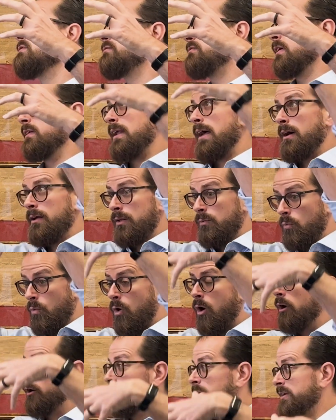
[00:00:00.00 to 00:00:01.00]
fell down and
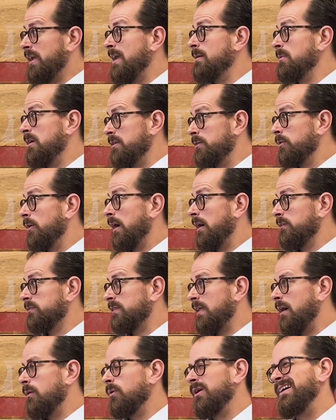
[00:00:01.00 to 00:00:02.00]
water came in your house
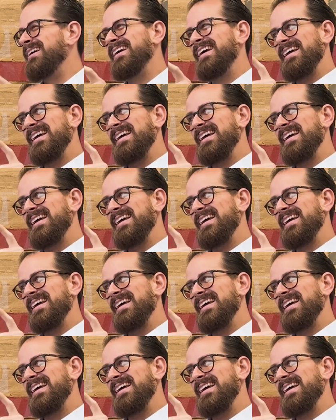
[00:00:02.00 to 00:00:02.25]
that way.